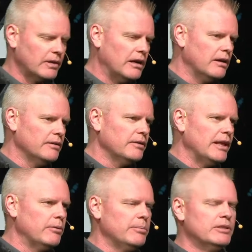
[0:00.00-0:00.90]
Uh,
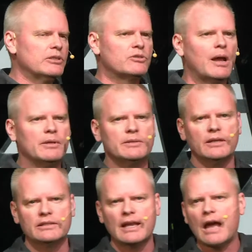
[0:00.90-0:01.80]
they would describe
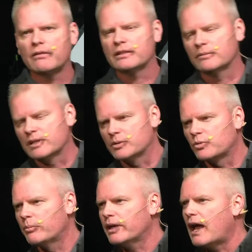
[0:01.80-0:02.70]
themselves as Catholic, sometimes
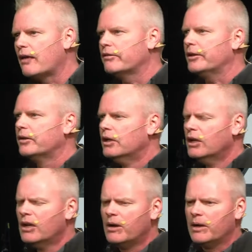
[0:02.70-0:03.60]
Roman Catholic.
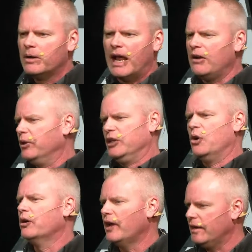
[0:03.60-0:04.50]
I didn't really
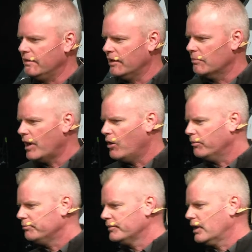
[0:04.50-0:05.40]
know anything about
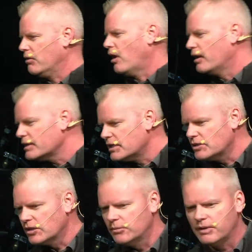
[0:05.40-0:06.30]

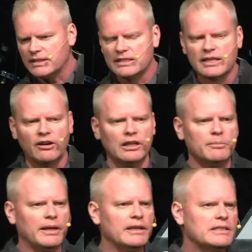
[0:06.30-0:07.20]
Catholicism necessarily,
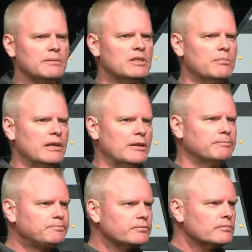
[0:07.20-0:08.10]
but it seemed to be
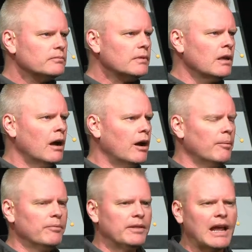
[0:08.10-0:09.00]

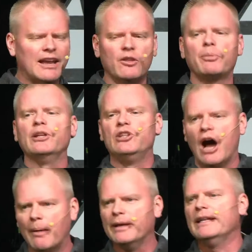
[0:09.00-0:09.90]
um, kind of the
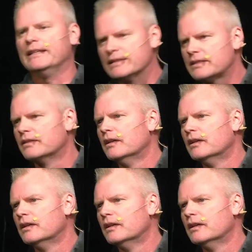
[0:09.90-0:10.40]
predominant